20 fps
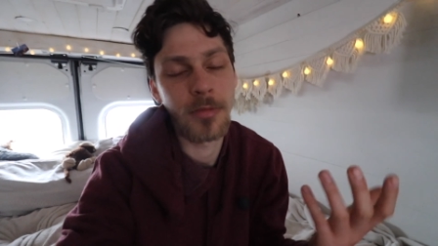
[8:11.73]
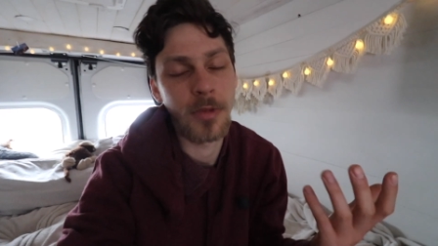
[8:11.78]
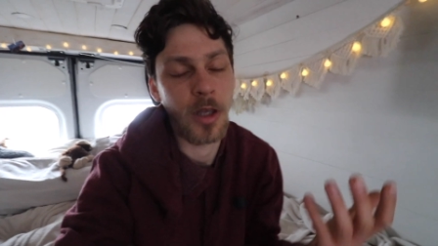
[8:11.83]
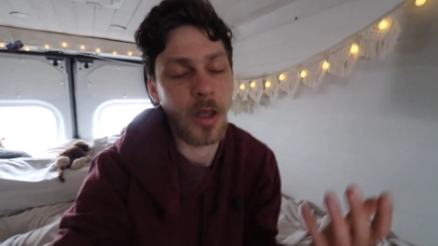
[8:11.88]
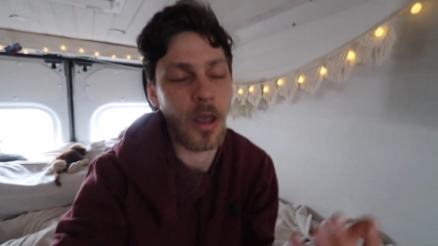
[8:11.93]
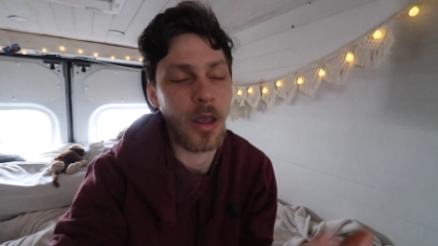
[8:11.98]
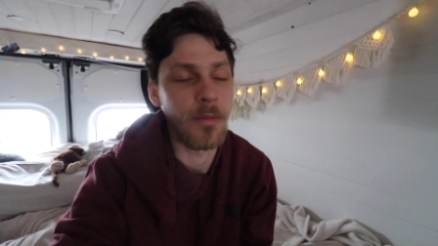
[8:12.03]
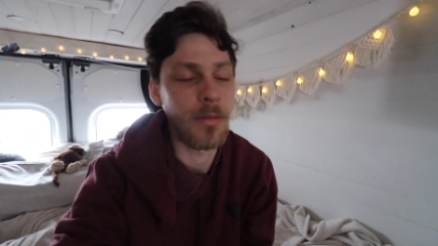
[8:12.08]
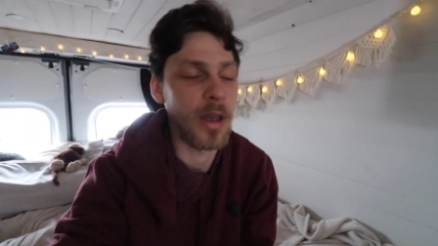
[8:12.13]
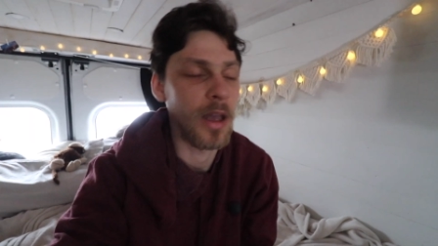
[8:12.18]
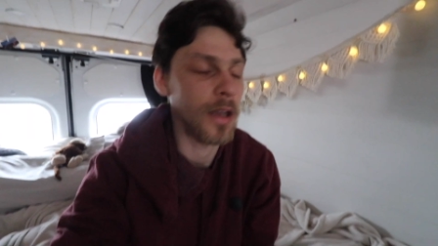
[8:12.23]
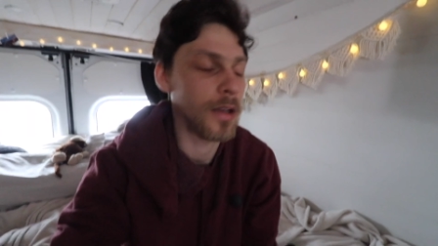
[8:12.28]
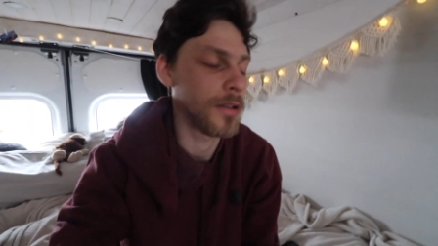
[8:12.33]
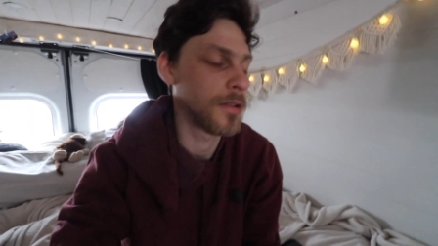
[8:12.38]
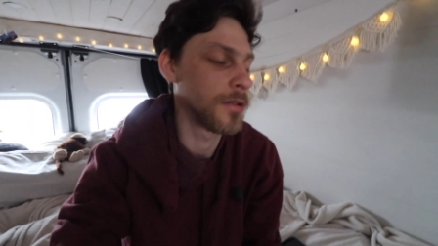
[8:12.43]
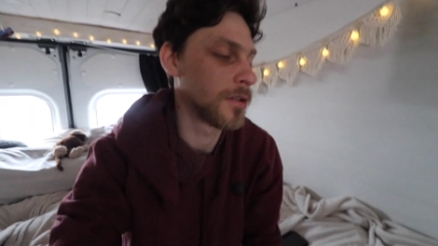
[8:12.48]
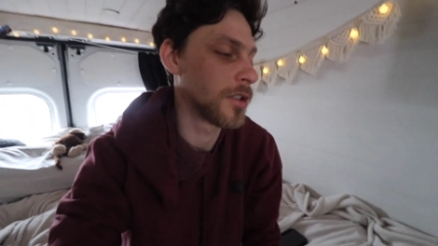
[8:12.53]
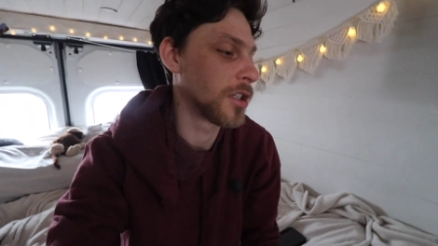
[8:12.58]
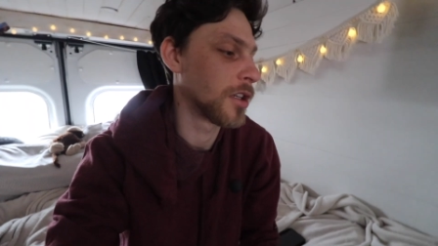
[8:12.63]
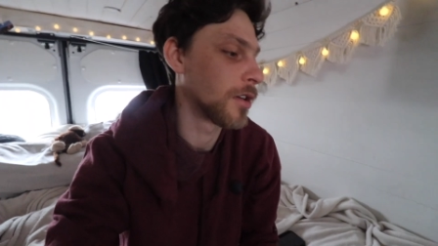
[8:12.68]
came back
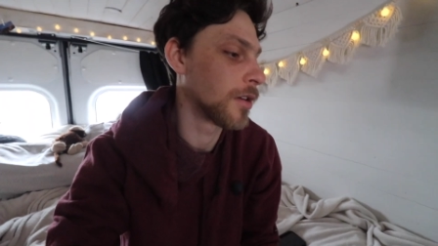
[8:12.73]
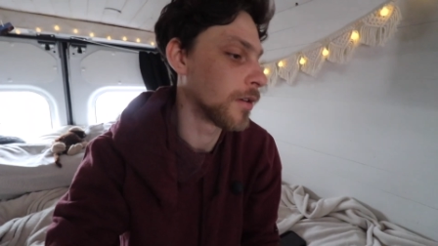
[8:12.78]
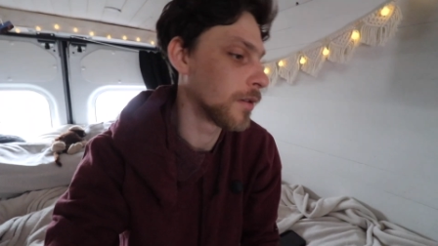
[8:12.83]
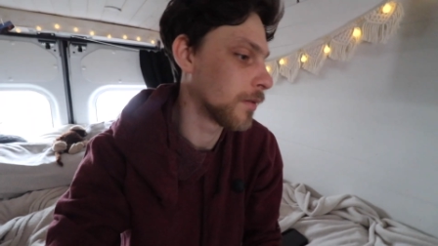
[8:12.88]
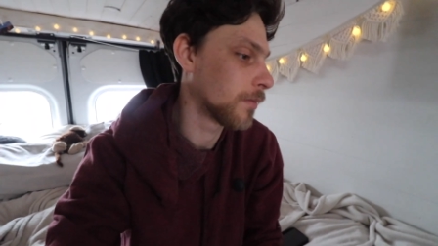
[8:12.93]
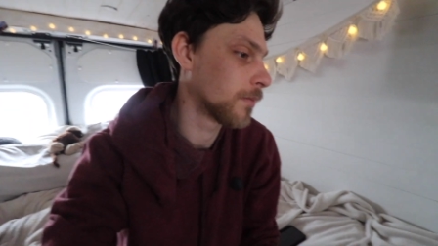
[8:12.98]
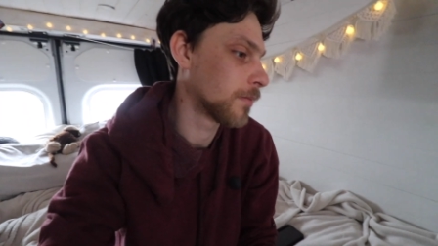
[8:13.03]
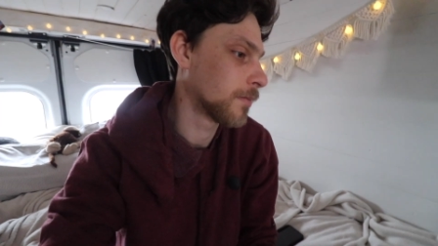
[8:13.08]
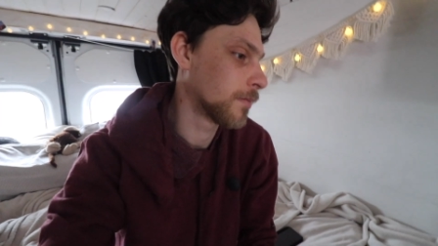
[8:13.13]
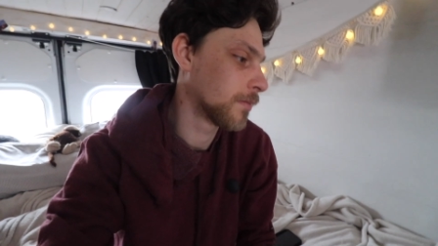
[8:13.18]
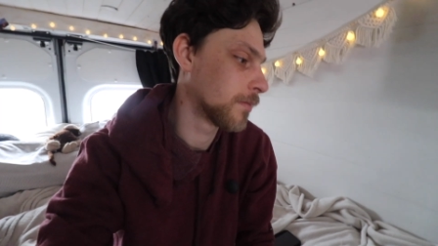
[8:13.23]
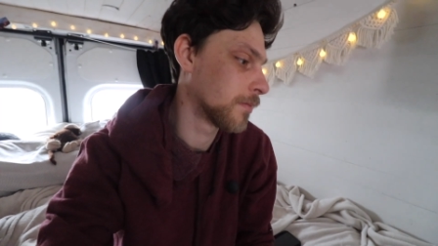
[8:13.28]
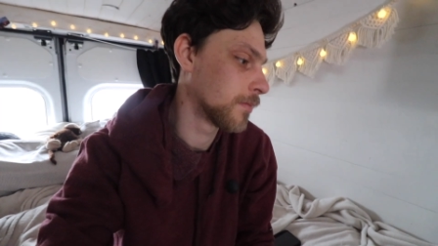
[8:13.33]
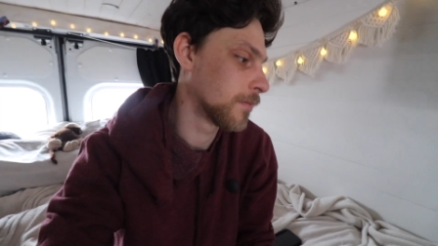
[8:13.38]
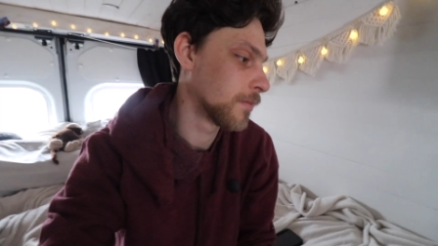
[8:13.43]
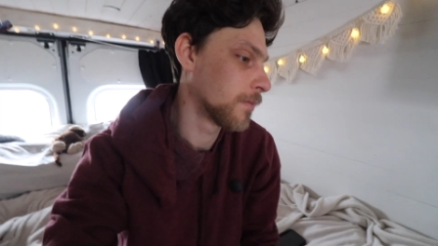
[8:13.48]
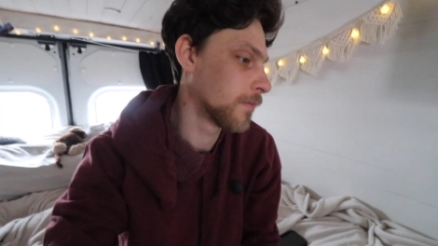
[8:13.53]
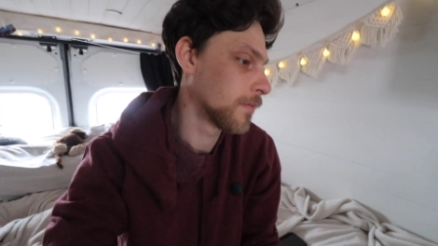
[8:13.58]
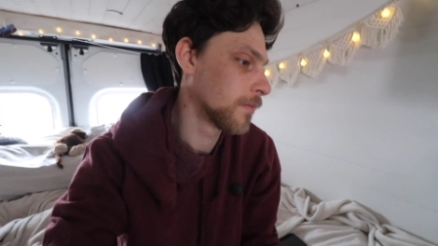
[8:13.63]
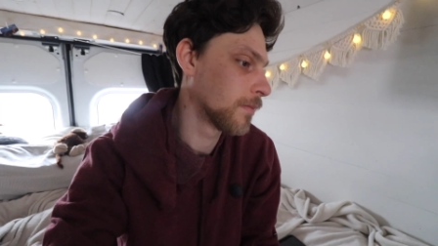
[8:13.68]
and chilled,
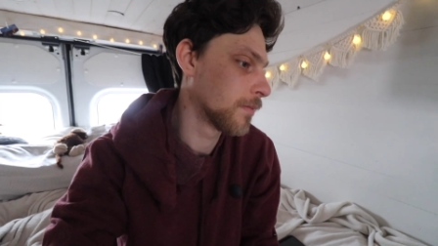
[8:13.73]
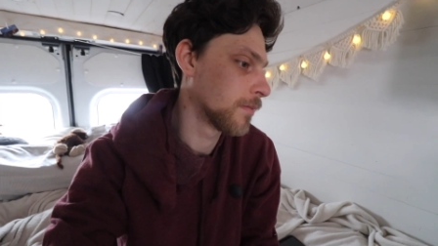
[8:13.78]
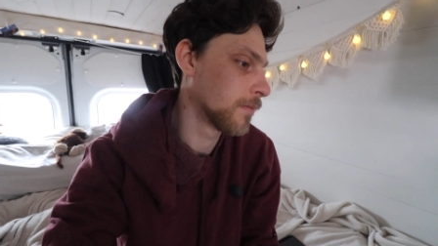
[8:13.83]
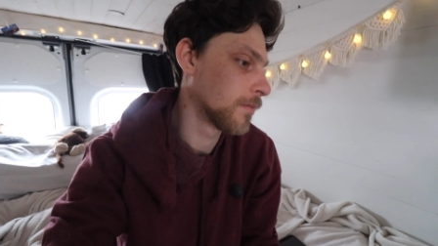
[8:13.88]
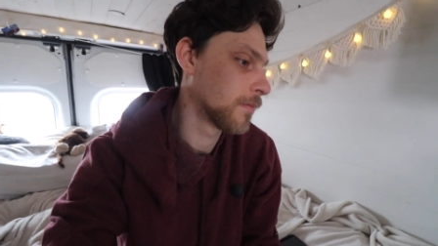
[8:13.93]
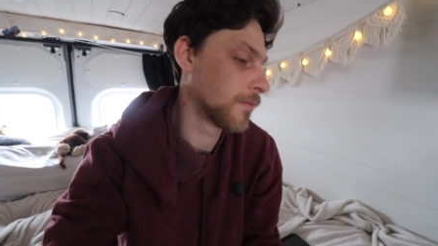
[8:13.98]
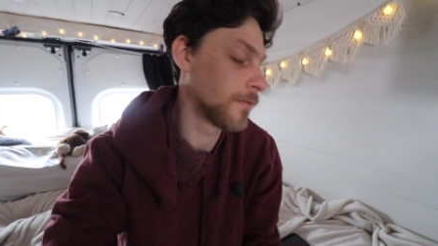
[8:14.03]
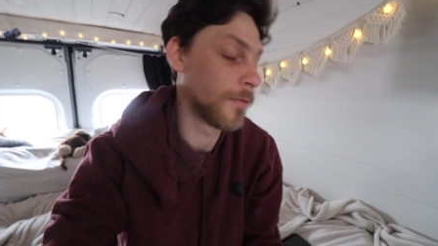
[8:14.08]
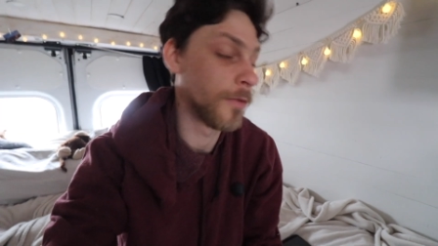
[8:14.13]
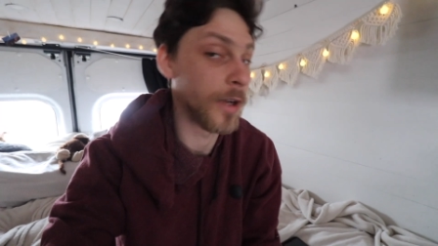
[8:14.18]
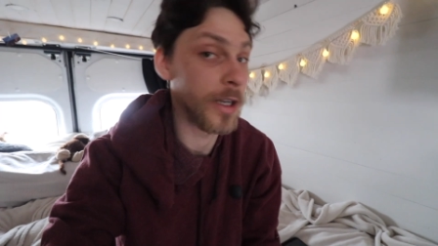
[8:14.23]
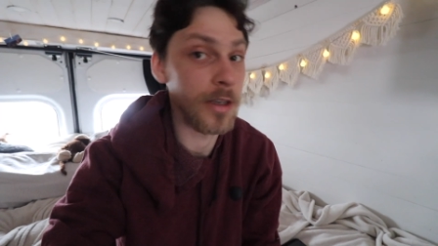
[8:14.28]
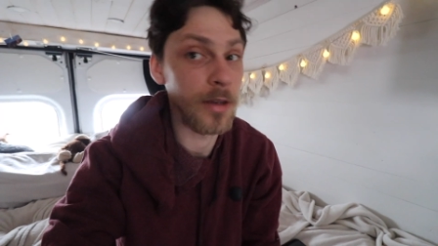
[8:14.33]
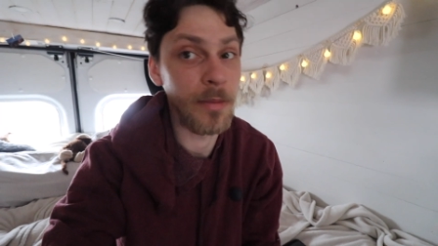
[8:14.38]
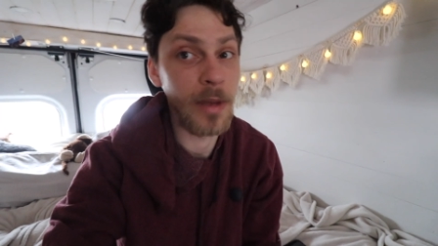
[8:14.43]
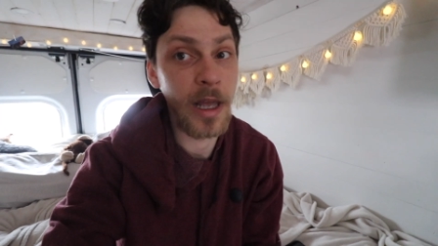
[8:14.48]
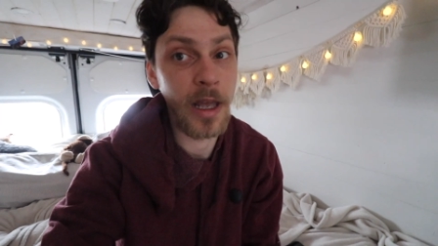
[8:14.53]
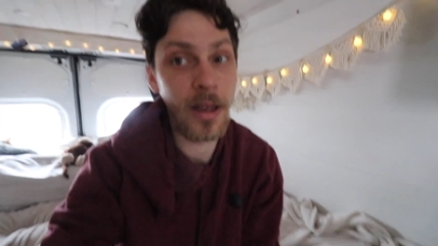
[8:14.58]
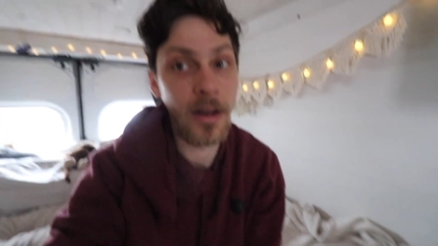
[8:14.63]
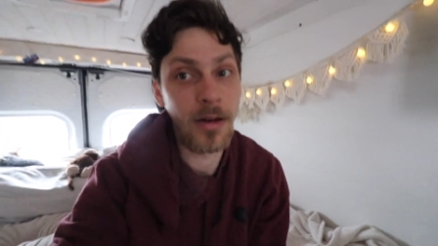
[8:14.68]
went to
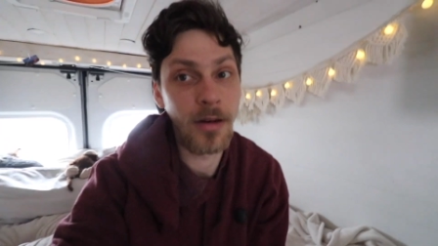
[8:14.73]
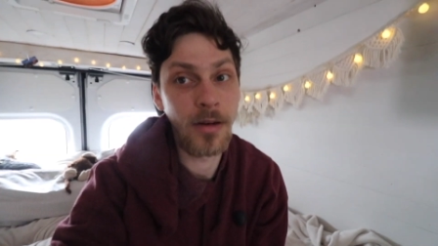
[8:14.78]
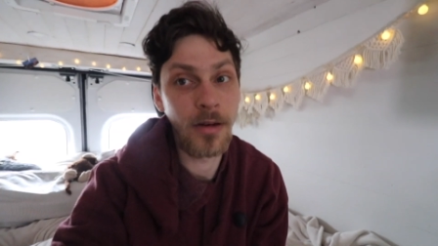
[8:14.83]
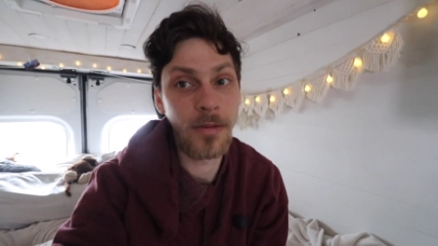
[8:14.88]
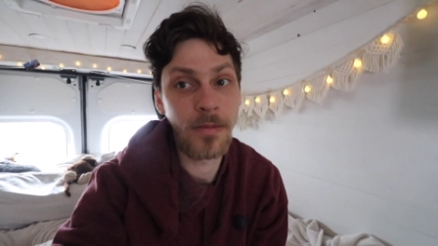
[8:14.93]
bed.